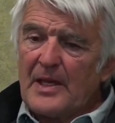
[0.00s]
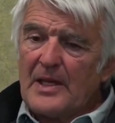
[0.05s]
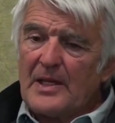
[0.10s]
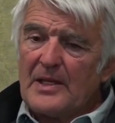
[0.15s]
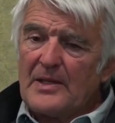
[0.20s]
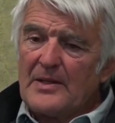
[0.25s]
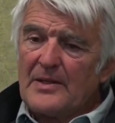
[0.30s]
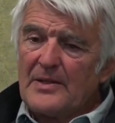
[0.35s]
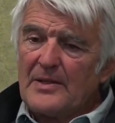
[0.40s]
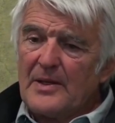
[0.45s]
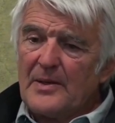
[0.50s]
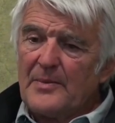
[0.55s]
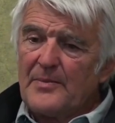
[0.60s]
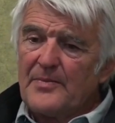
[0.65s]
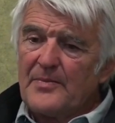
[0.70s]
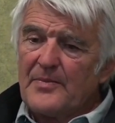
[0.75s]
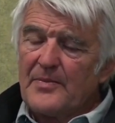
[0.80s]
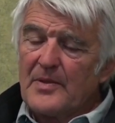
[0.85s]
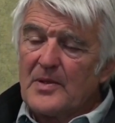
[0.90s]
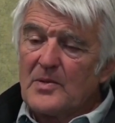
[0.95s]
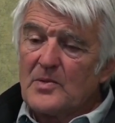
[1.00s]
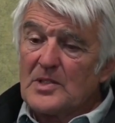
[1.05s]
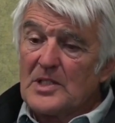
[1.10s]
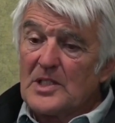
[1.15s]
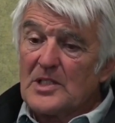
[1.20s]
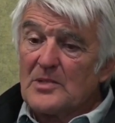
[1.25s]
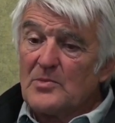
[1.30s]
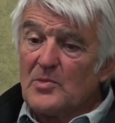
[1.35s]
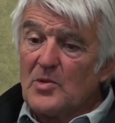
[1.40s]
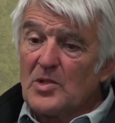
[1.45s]
And there was
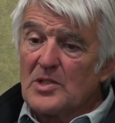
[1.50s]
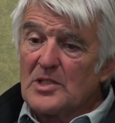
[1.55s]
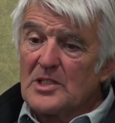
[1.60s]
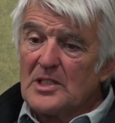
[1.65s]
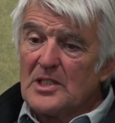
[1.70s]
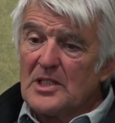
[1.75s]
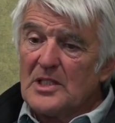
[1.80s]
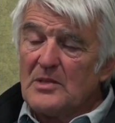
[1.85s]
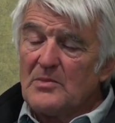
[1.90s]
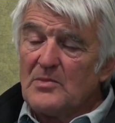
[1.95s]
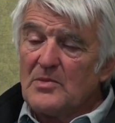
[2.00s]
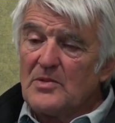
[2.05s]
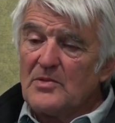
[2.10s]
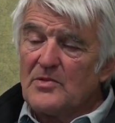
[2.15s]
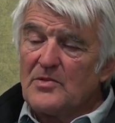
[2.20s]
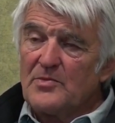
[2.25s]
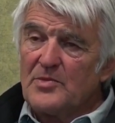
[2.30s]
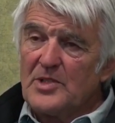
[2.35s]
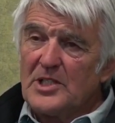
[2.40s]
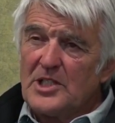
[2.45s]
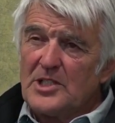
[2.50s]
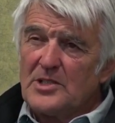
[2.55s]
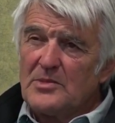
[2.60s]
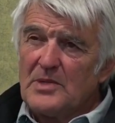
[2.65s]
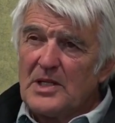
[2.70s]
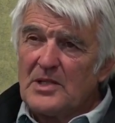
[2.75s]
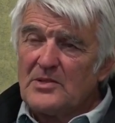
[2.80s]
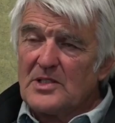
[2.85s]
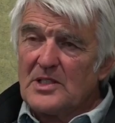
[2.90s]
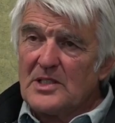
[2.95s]
a small team of
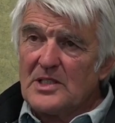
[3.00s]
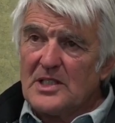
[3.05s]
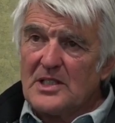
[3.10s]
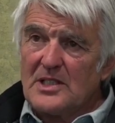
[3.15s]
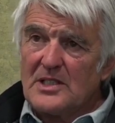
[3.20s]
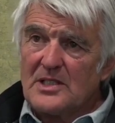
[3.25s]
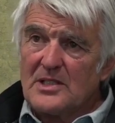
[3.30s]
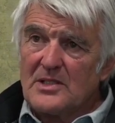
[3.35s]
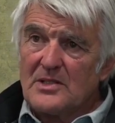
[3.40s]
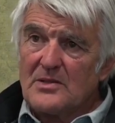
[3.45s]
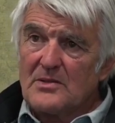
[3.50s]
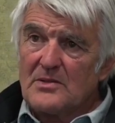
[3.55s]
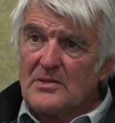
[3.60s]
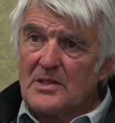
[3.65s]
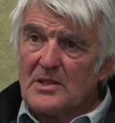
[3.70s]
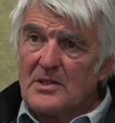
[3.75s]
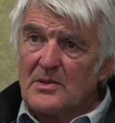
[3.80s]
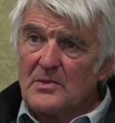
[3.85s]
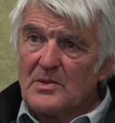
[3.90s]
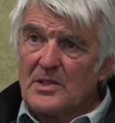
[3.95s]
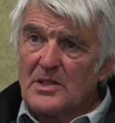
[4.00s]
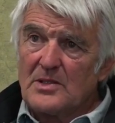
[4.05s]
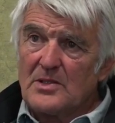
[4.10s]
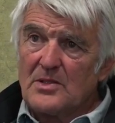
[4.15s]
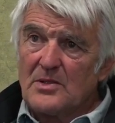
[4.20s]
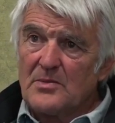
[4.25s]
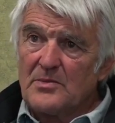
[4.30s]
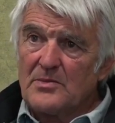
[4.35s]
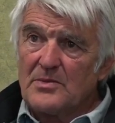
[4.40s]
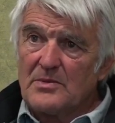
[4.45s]
British mountaineers, you know, the
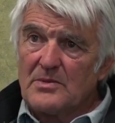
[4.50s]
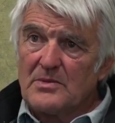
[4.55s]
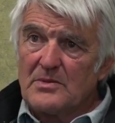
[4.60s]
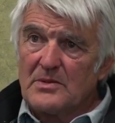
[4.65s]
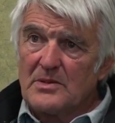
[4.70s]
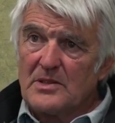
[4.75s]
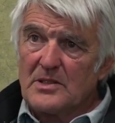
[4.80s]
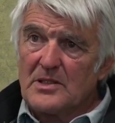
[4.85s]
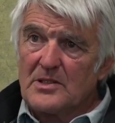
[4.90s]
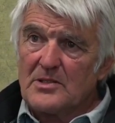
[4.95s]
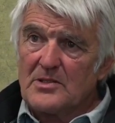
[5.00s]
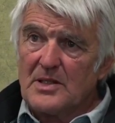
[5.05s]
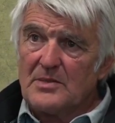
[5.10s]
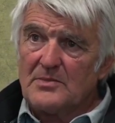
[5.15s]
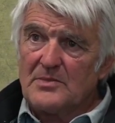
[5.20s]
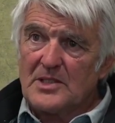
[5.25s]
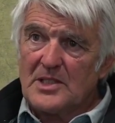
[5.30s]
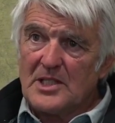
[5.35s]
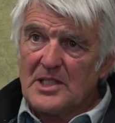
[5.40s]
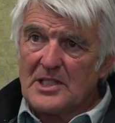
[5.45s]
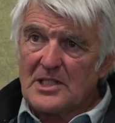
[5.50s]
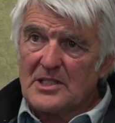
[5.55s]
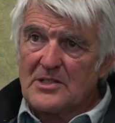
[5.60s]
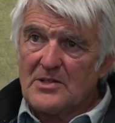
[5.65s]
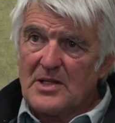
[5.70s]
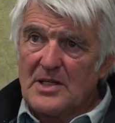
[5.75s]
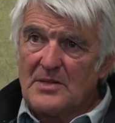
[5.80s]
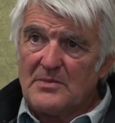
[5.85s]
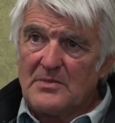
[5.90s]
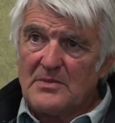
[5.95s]
top, the creme de la
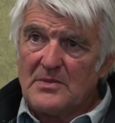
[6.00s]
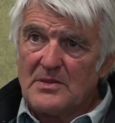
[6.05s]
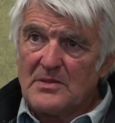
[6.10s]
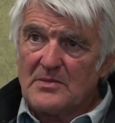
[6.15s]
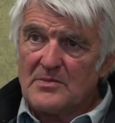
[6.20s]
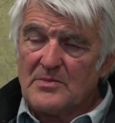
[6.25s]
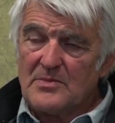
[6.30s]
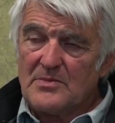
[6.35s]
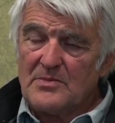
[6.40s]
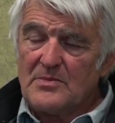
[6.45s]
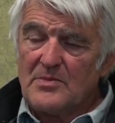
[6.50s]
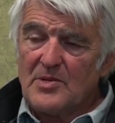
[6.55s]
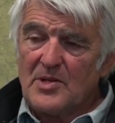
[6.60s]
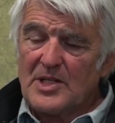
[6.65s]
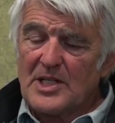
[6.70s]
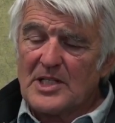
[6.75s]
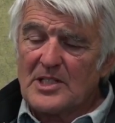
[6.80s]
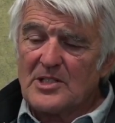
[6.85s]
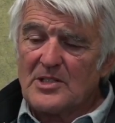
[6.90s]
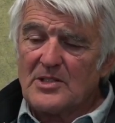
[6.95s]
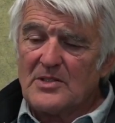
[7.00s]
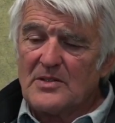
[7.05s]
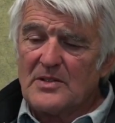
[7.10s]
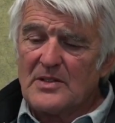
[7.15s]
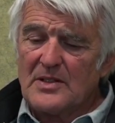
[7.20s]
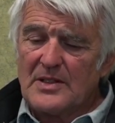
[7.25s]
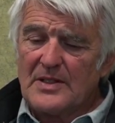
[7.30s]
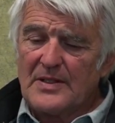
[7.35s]
creme, Bonington